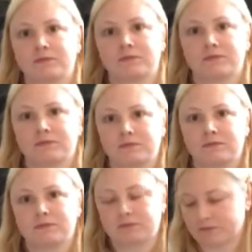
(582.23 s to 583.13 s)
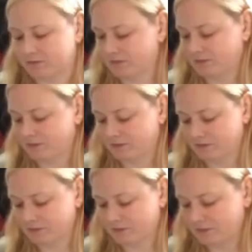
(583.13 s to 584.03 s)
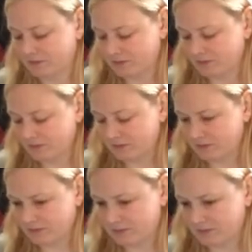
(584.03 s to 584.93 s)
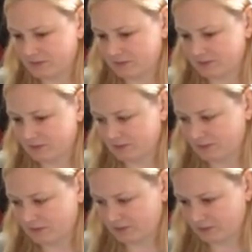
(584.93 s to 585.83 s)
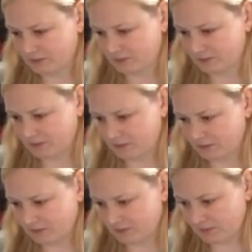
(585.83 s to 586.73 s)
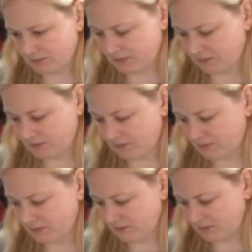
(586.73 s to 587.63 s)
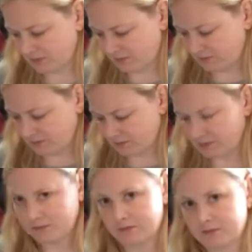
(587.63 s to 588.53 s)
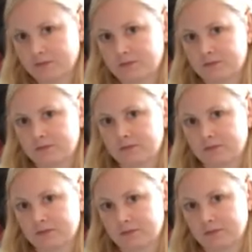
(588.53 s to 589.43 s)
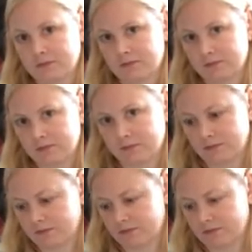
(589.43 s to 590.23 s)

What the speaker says: No words are spoken by the person on screen.